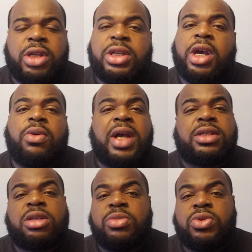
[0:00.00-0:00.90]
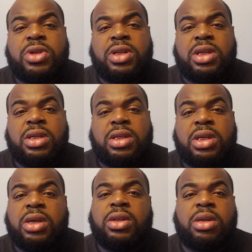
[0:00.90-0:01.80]
terrorize the community,
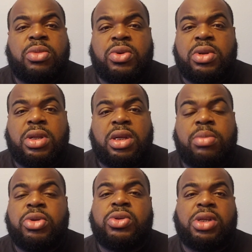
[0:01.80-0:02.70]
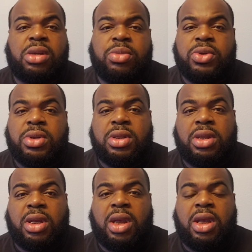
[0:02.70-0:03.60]
kill the community, abuse the
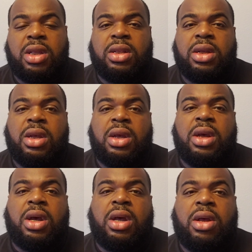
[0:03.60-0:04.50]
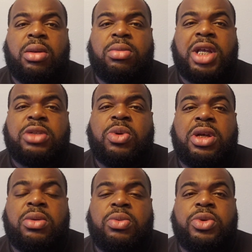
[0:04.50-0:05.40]
community. And that's
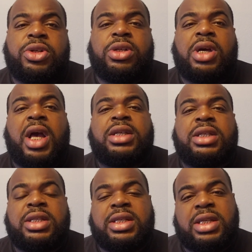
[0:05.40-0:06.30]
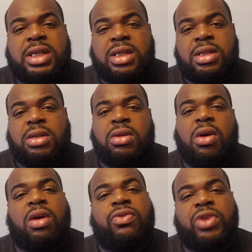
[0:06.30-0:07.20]
what we're constantly seeing
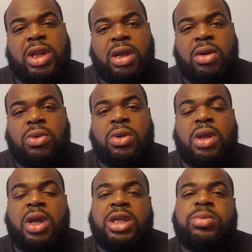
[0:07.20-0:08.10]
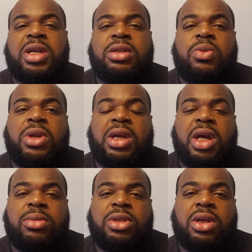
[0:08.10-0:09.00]
on video, especially when it
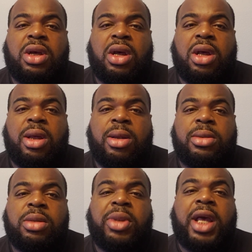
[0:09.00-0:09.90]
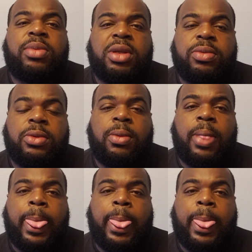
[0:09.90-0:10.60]
comes to black people.